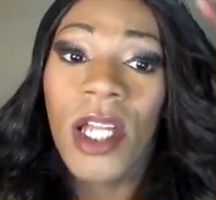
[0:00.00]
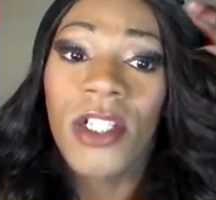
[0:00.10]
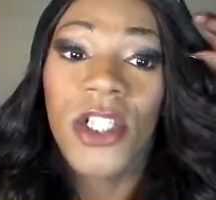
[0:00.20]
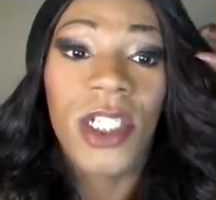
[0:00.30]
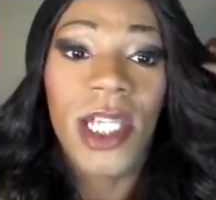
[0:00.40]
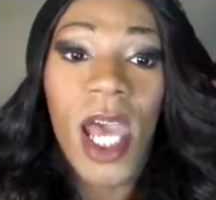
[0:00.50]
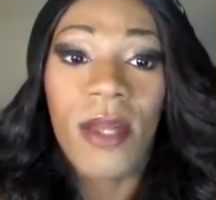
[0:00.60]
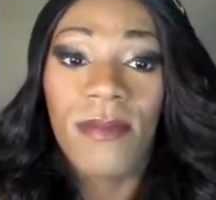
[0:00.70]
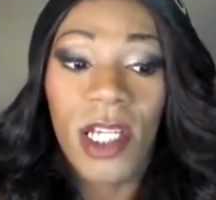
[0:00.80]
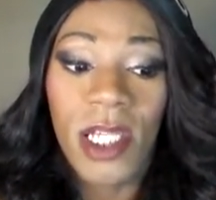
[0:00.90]
And it's just
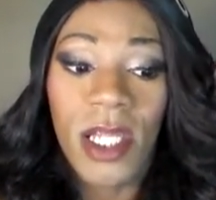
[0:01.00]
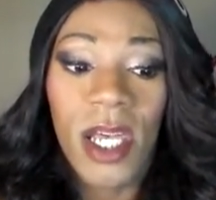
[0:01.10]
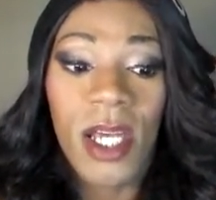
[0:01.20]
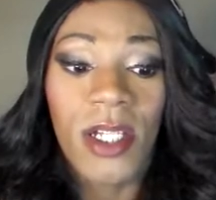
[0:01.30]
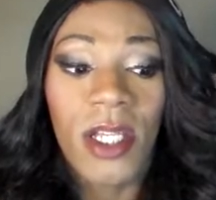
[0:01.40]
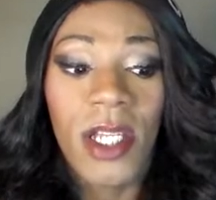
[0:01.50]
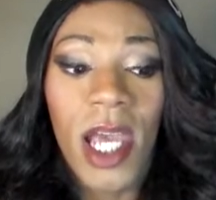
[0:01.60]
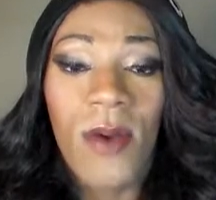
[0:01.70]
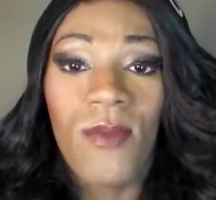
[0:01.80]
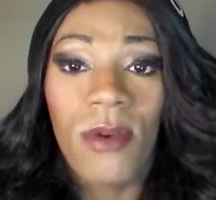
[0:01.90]
sad because at the end of the
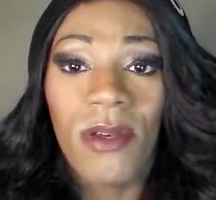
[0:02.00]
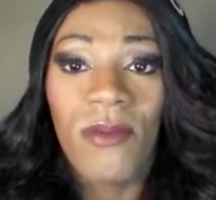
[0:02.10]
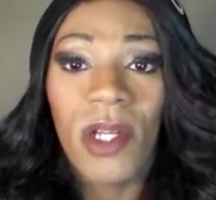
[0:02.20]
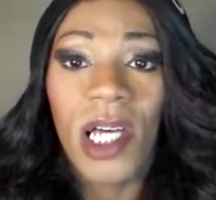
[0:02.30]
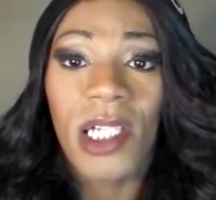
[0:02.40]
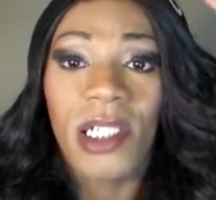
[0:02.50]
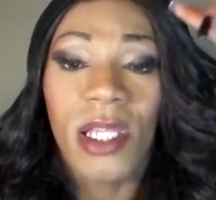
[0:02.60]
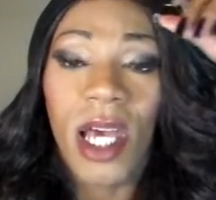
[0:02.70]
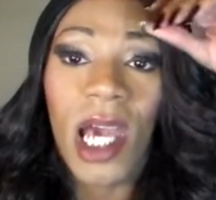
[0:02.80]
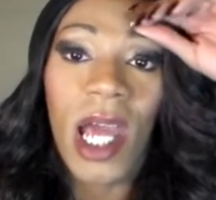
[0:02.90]
day, I'm really
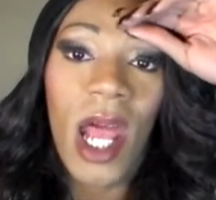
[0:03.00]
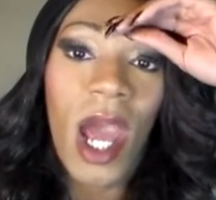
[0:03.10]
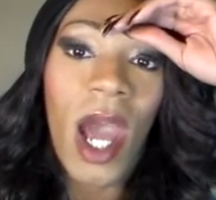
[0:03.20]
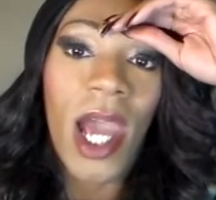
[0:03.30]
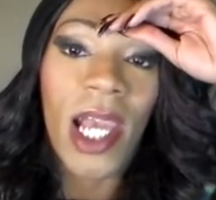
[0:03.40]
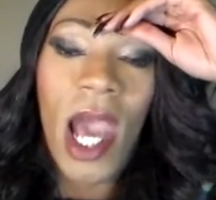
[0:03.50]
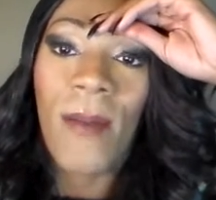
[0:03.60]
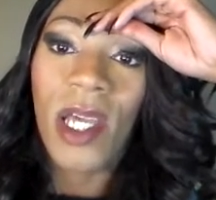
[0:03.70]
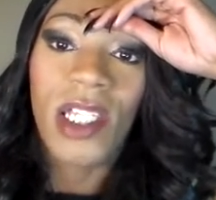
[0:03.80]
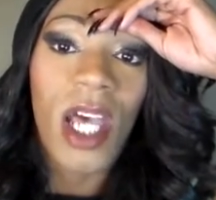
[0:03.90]
realizing that I
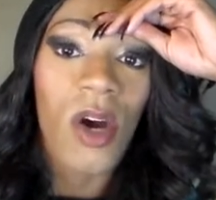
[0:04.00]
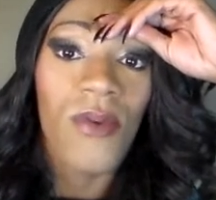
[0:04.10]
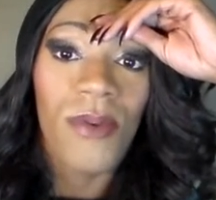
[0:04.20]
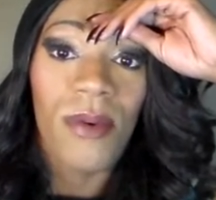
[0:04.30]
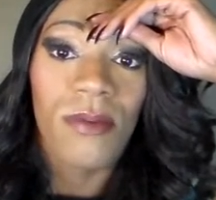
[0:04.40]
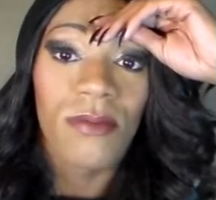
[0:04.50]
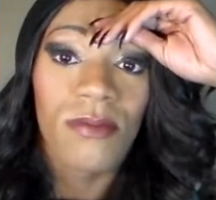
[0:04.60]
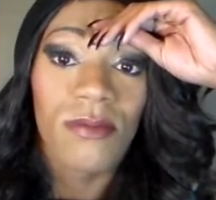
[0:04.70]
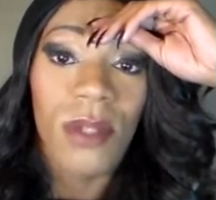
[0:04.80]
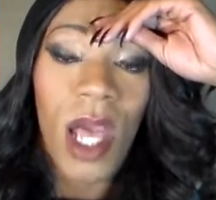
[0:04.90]
got myself.
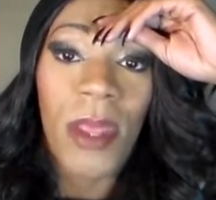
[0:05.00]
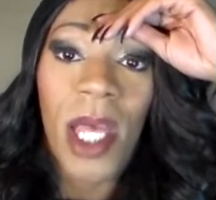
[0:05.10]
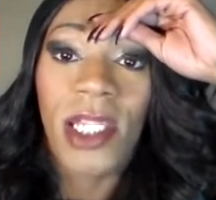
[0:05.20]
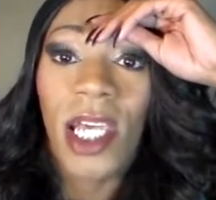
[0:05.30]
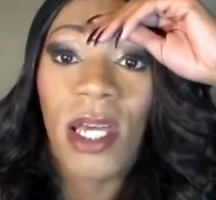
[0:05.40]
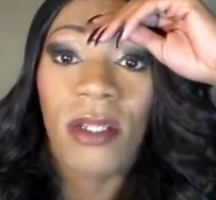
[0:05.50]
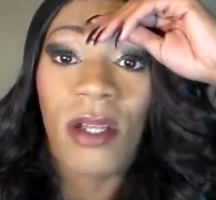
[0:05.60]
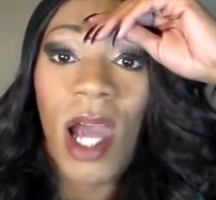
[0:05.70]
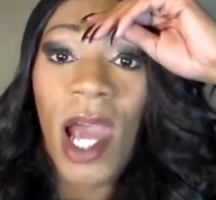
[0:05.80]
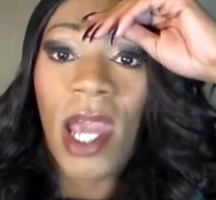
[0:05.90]
And that's it.
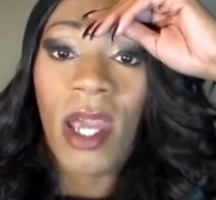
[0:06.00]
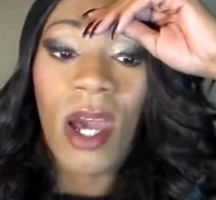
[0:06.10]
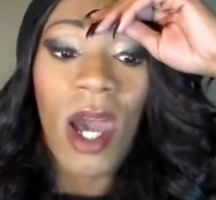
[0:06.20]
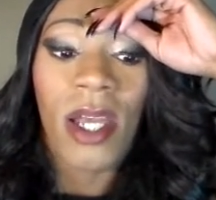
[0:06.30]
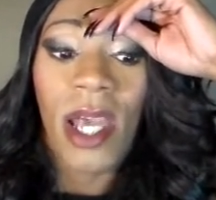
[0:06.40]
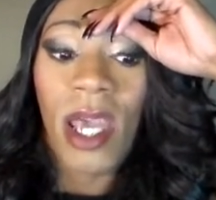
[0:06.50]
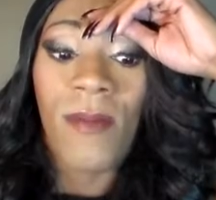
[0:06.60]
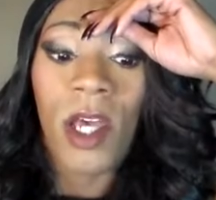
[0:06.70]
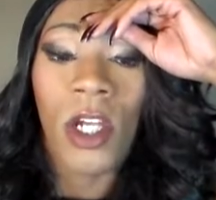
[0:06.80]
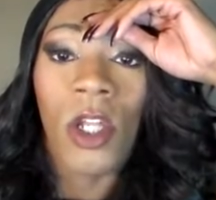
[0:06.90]
I, I
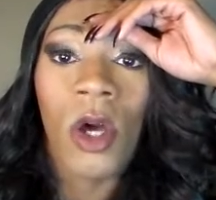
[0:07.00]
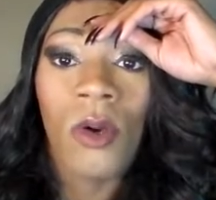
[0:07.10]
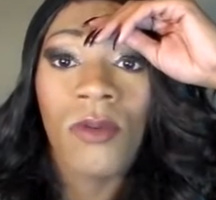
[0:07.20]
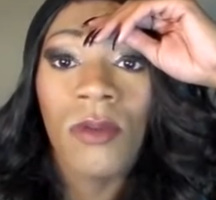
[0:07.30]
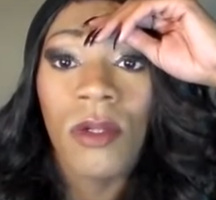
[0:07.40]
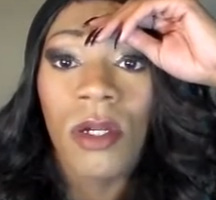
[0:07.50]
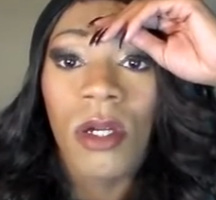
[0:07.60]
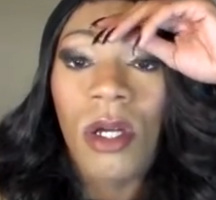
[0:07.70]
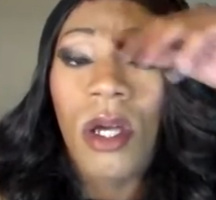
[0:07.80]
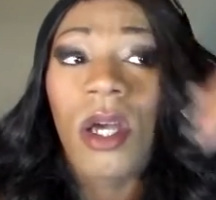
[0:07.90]
came in alone,
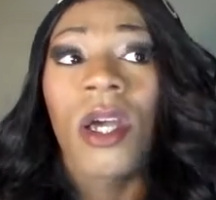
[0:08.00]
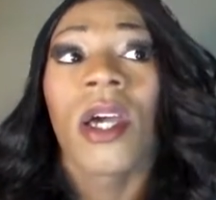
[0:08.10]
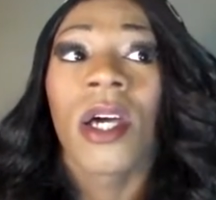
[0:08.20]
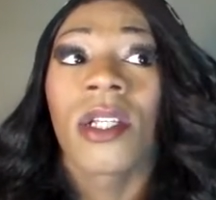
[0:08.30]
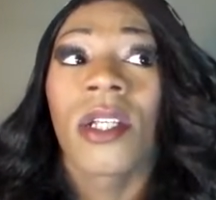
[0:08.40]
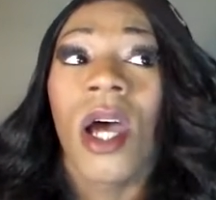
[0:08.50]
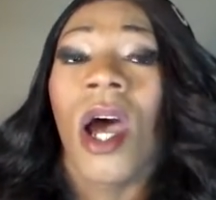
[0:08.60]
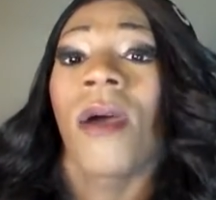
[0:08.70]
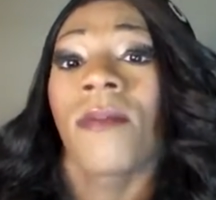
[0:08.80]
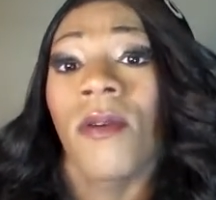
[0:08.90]
and
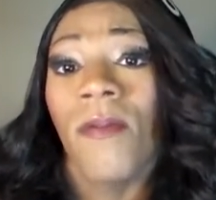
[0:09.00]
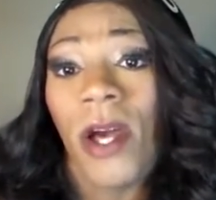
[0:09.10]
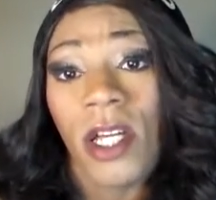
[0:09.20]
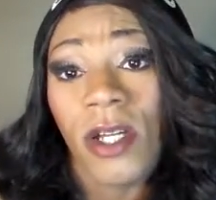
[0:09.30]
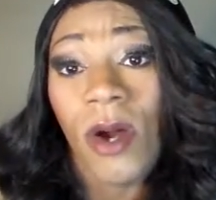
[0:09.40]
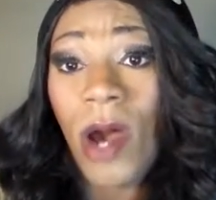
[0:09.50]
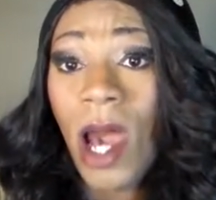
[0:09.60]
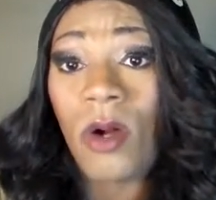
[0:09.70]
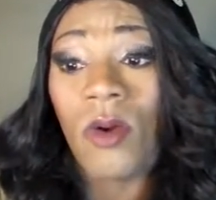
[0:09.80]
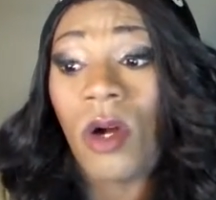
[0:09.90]
I'm gonna fucking go
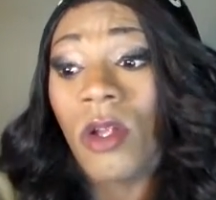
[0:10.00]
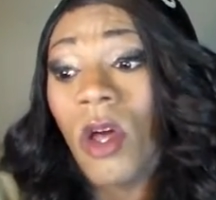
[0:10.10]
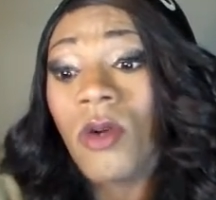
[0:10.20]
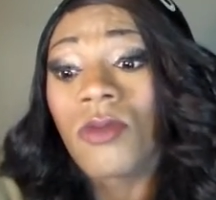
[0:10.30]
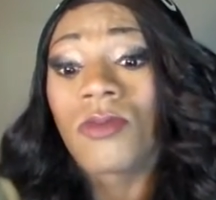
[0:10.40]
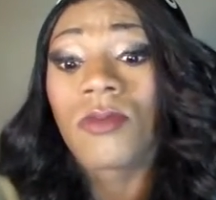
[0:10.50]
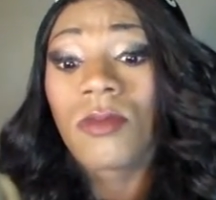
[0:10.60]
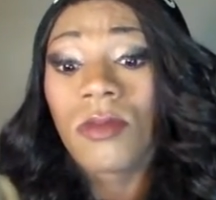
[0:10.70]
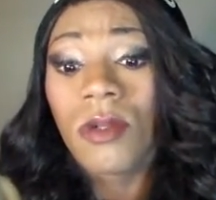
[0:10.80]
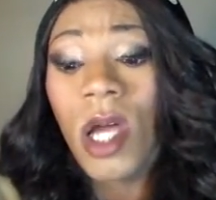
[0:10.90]
out alone
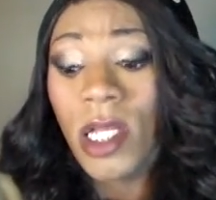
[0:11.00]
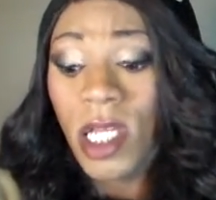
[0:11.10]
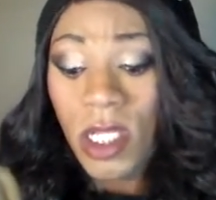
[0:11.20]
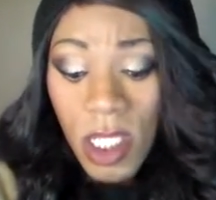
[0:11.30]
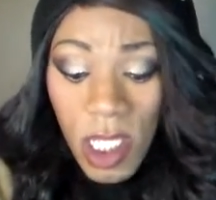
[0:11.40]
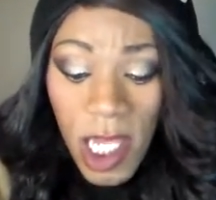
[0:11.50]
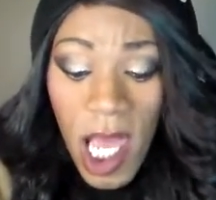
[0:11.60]
at the end of the